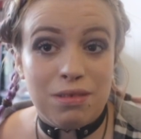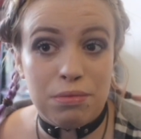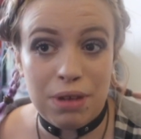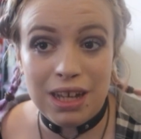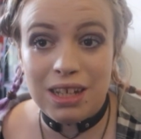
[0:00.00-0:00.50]
to be
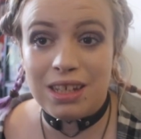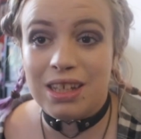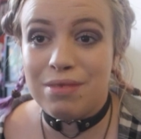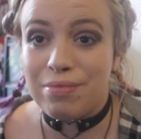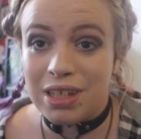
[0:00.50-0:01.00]
back
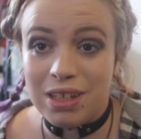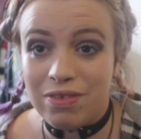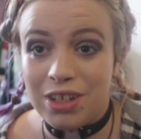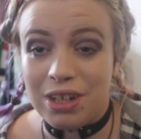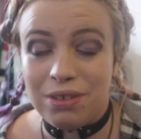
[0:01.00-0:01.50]
making
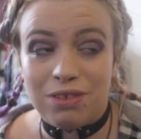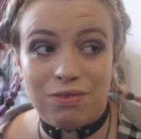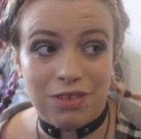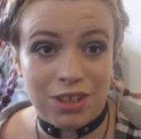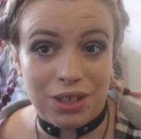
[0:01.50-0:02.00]
videos
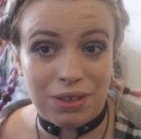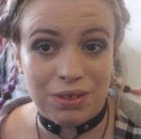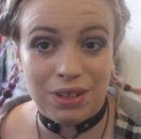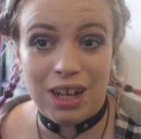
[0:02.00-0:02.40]
for you.